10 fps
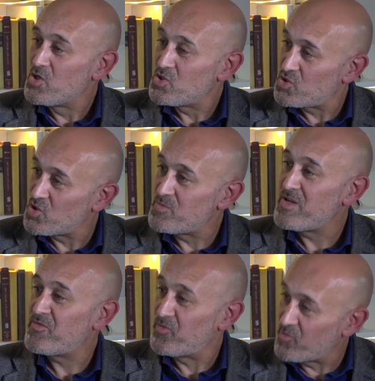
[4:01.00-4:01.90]
should
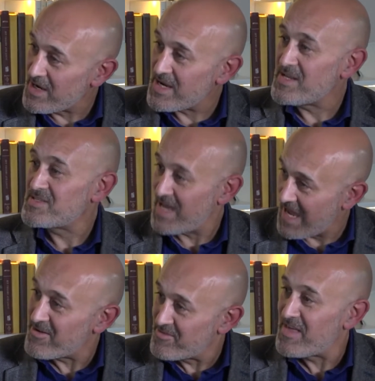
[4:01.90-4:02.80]
be free to
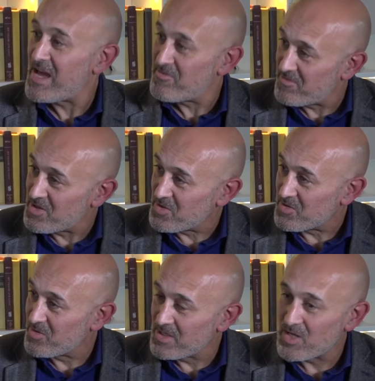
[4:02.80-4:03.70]
have that view.
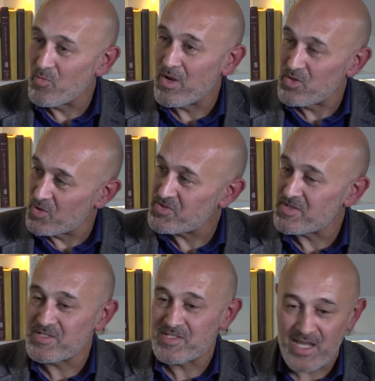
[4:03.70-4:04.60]
You know, we're not
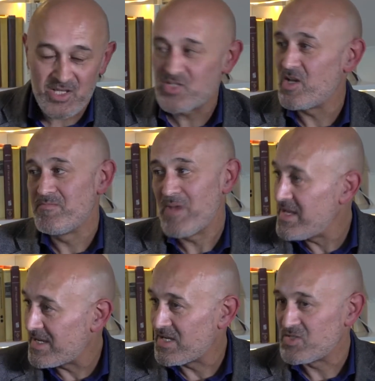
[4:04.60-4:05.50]
at the stage that in
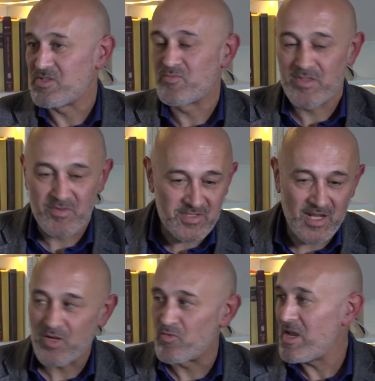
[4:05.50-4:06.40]
many countries, whether it's
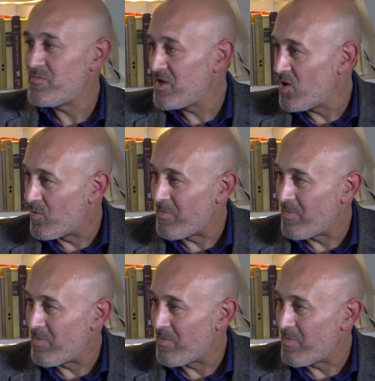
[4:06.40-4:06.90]
Saudi Arabia or